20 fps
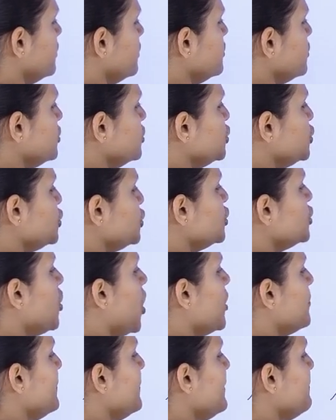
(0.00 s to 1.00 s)
should
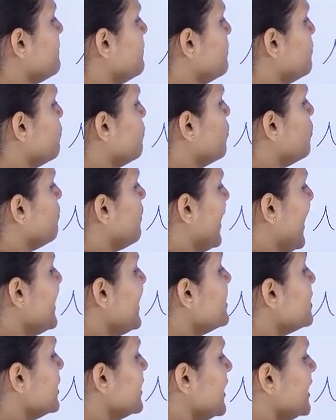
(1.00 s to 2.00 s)
not be
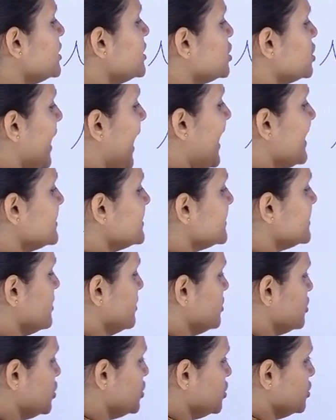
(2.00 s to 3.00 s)
encouraged as
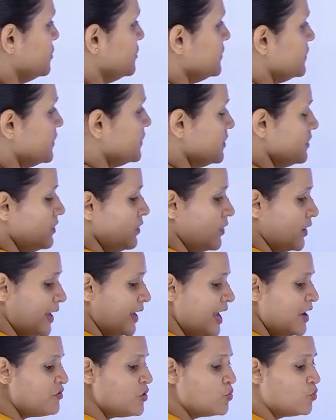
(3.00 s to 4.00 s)
such. Okay,
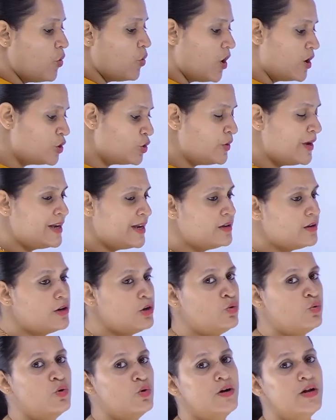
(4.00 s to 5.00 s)
if you want to
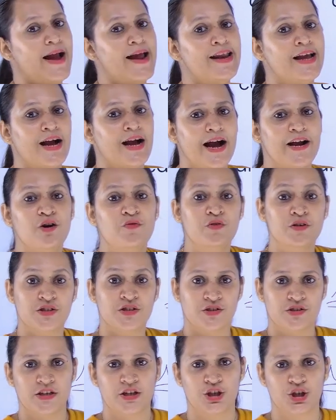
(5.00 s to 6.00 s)
include any kind of
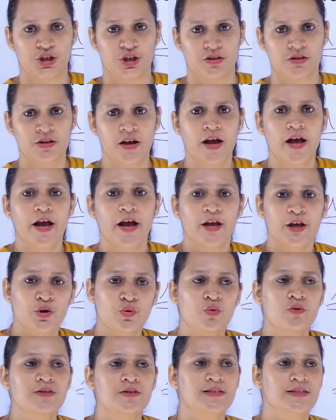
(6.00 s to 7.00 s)
restriction,
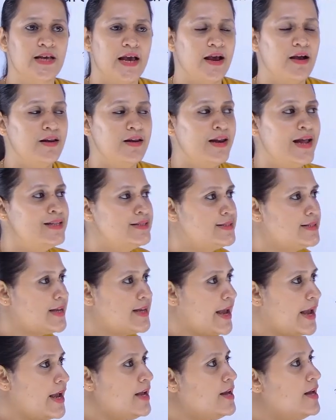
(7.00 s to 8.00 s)
you say, let's
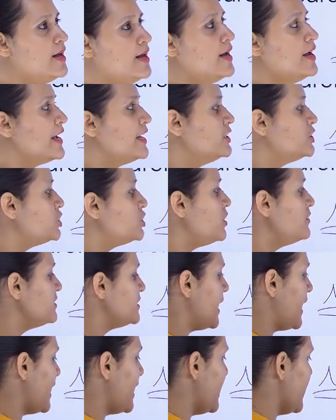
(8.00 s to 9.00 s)
say, instead of
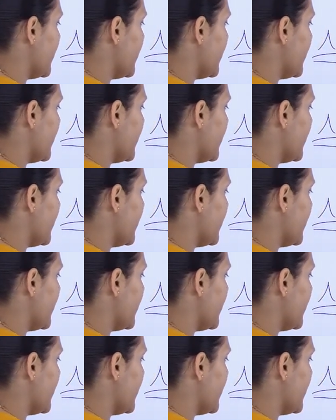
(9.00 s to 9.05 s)
saying